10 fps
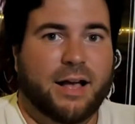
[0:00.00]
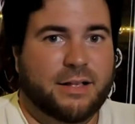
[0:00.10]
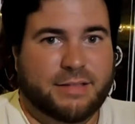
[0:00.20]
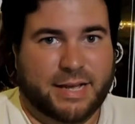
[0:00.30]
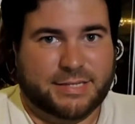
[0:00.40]

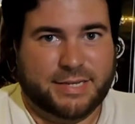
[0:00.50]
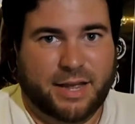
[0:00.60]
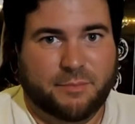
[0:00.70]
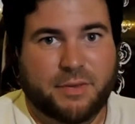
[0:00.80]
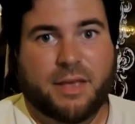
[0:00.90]
next
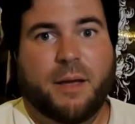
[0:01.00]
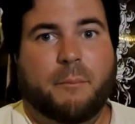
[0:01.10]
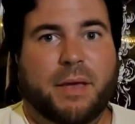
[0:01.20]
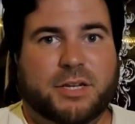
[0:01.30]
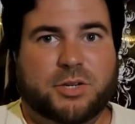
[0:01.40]
time.
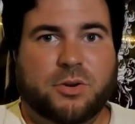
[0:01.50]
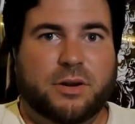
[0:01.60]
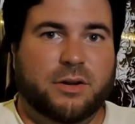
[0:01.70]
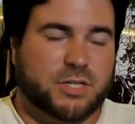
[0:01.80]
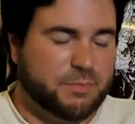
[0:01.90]
Make sure
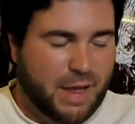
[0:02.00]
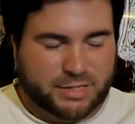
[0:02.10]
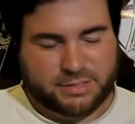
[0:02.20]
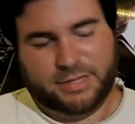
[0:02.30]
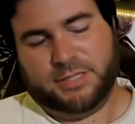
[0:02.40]
you're
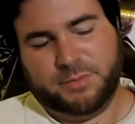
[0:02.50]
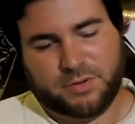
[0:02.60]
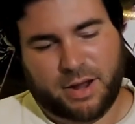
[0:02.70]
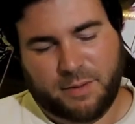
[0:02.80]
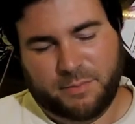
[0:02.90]
smashing that
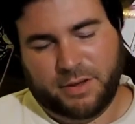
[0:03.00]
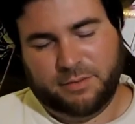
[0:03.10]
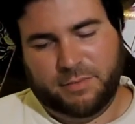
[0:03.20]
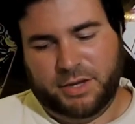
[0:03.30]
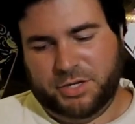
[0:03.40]
subscribe button.
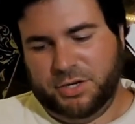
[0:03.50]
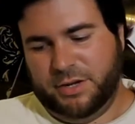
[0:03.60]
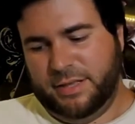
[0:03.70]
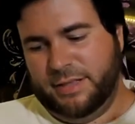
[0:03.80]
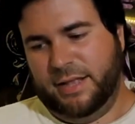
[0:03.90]
Make sure you're
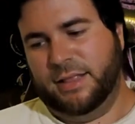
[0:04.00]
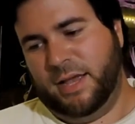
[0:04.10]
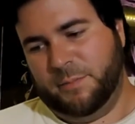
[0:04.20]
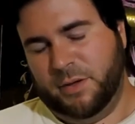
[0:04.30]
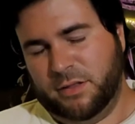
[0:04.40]
hitting that
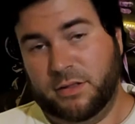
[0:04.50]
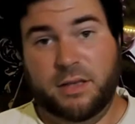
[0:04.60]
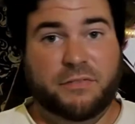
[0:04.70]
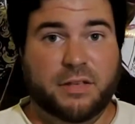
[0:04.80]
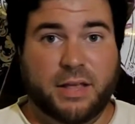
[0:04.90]
like button
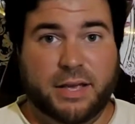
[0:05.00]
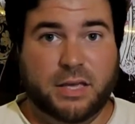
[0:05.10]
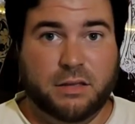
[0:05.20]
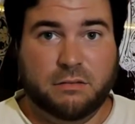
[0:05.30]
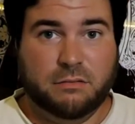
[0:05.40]
if you like
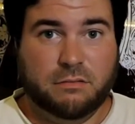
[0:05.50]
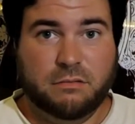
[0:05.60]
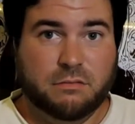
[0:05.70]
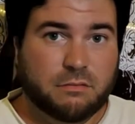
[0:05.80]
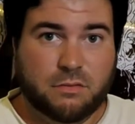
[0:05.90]
it.
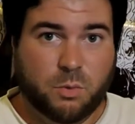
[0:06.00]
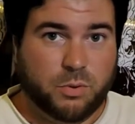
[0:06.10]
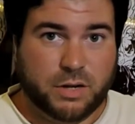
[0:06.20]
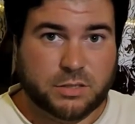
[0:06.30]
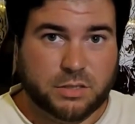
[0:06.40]
No
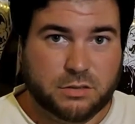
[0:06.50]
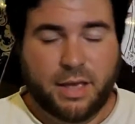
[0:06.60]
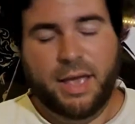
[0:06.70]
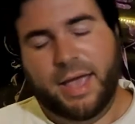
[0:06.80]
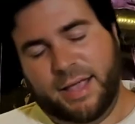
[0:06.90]
pressure.
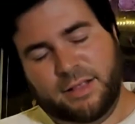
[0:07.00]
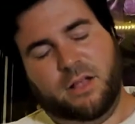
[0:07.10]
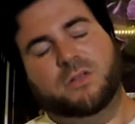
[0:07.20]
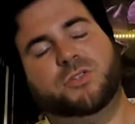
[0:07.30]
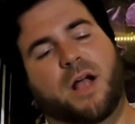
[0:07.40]
And
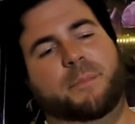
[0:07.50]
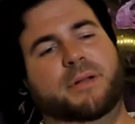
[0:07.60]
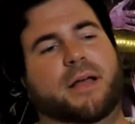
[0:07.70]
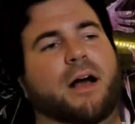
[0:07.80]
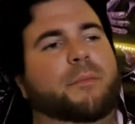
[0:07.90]
drop in
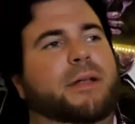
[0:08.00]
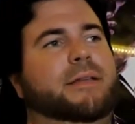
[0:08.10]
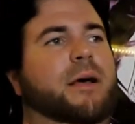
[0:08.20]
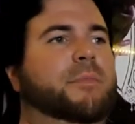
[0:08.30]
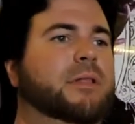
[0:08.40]
a comment
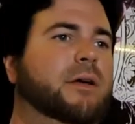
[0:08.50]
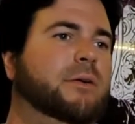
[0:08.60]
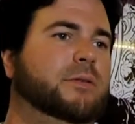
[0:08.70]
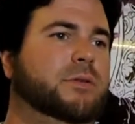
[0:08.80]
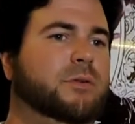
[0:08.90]
down
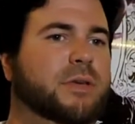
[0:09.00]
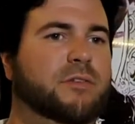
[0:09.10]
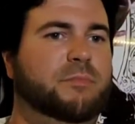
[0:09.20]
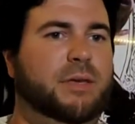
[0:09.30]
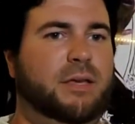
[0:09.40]
below to
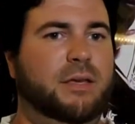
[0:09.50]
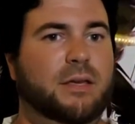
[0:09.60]
give me